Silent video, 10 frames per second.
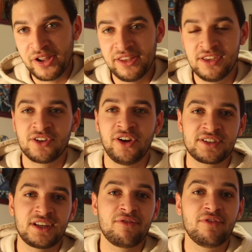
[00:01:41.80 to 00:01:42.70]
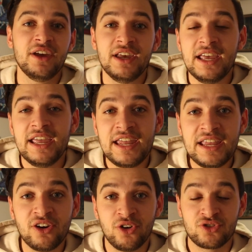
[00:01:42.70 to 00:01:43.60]
We don't get this kind of stuff
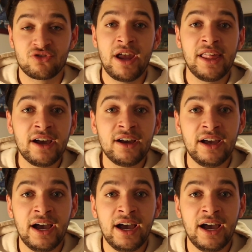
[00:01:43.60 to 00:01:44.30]
in Australia,